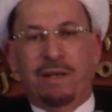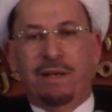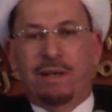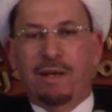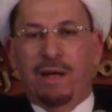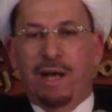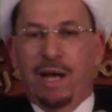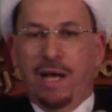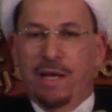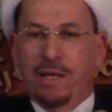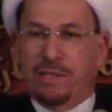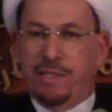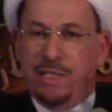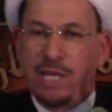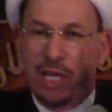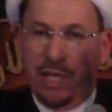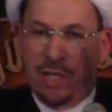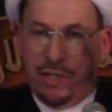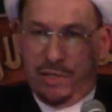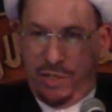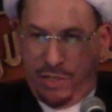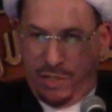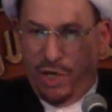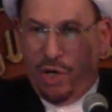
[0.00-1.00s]
I said,
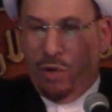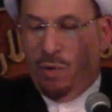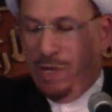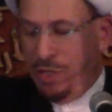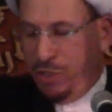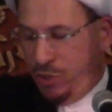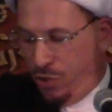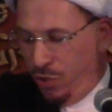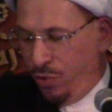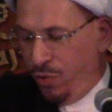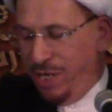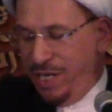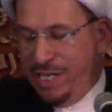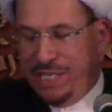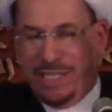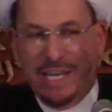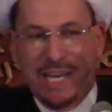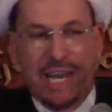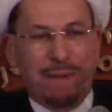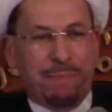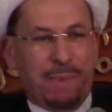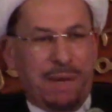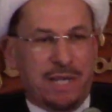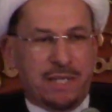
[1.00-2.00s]
so and so, his
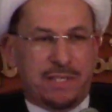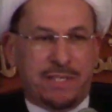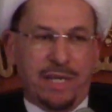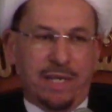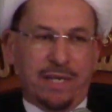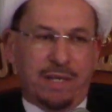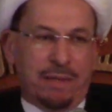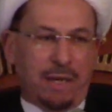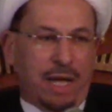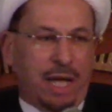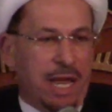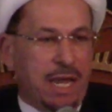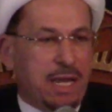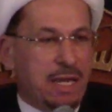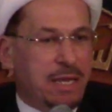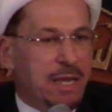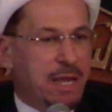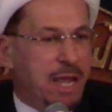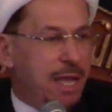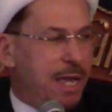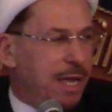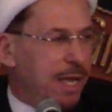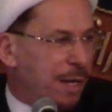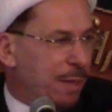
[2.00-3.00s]
name. I said,
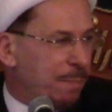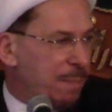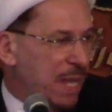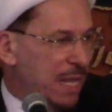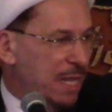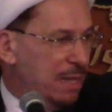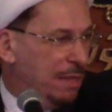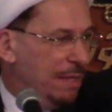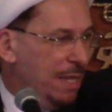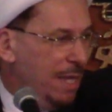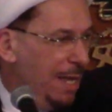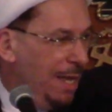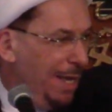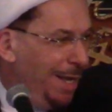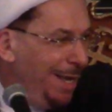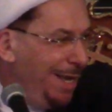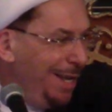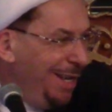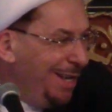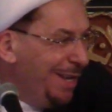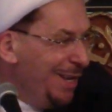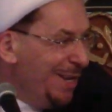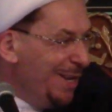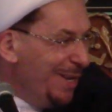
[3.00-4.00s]
Ghayr, Baddil,
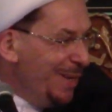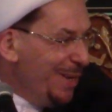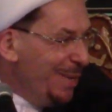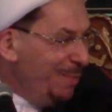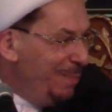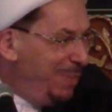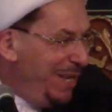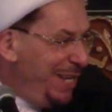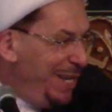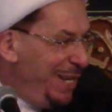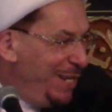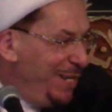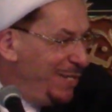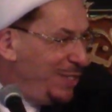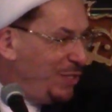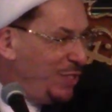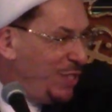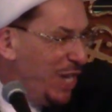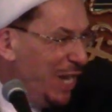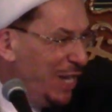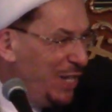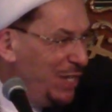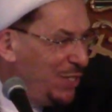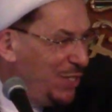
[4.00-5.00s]
please
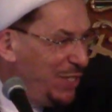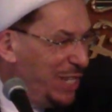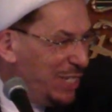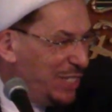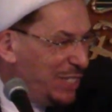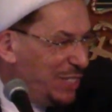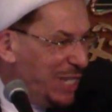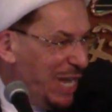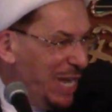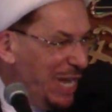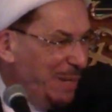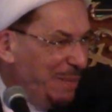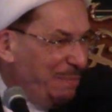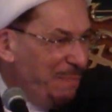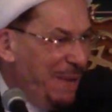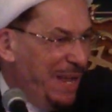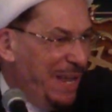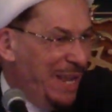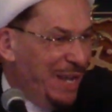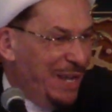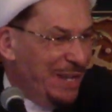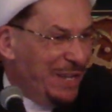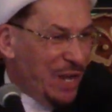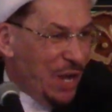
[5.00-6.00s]
change the
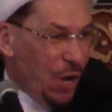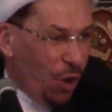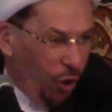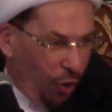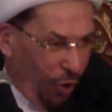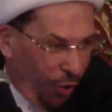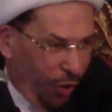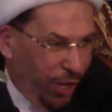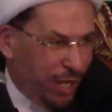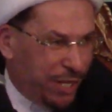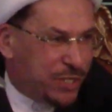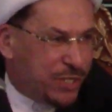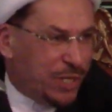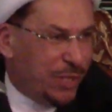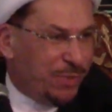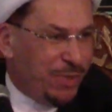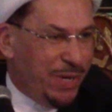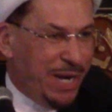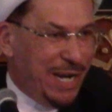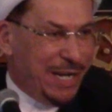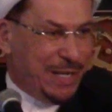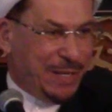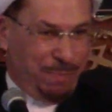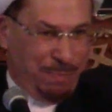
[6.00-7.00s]
statement, alter
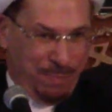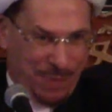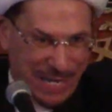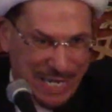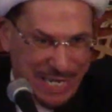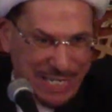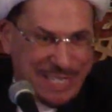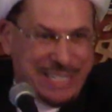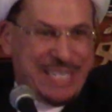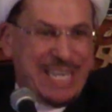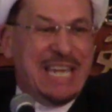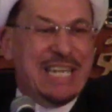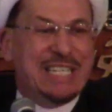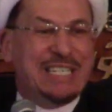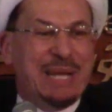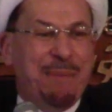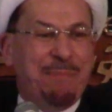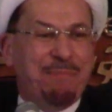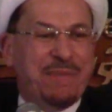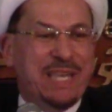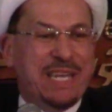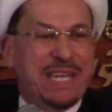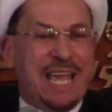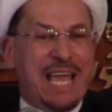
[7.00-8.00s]
it, please say
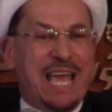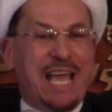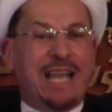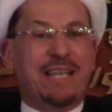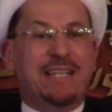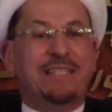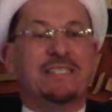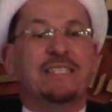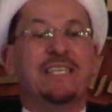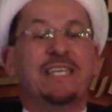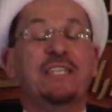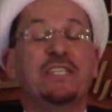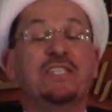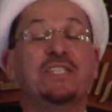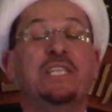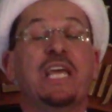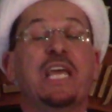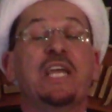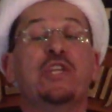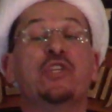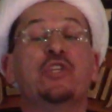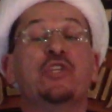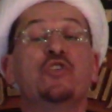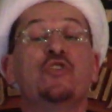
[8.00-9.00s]
something else. He said,
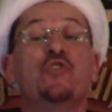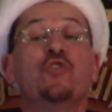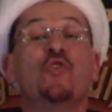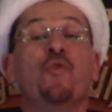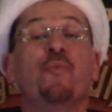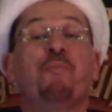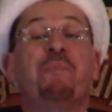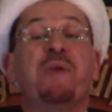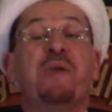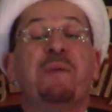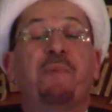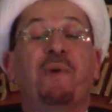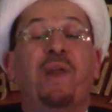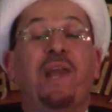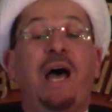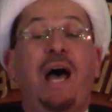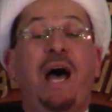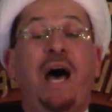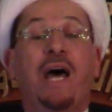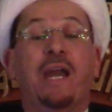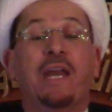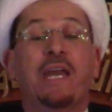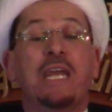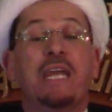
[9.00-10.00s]
you people
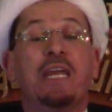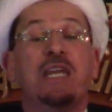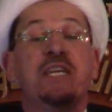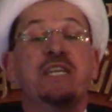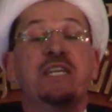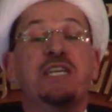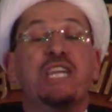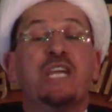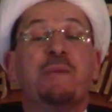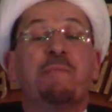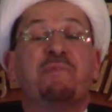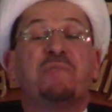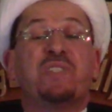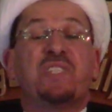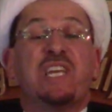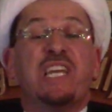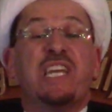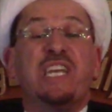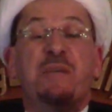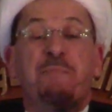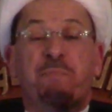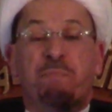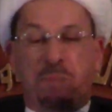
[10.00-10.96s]
are in deep sleep.